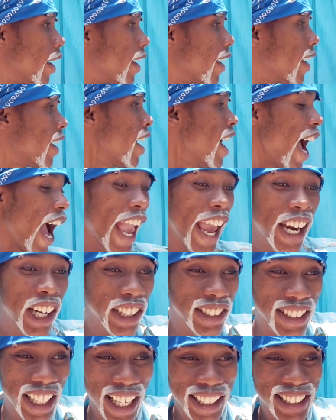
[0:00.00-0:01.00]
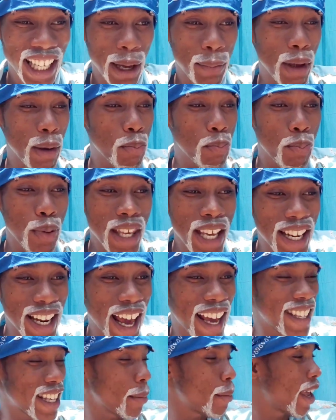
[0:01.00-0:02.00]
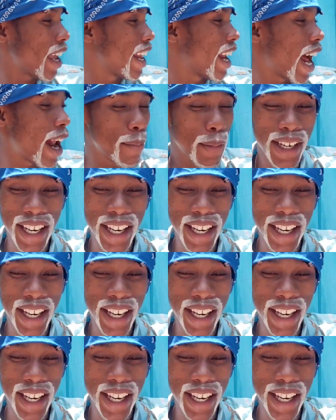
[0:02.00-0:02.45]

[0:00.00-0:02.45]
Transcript: Eh? I just there say me be nice and me head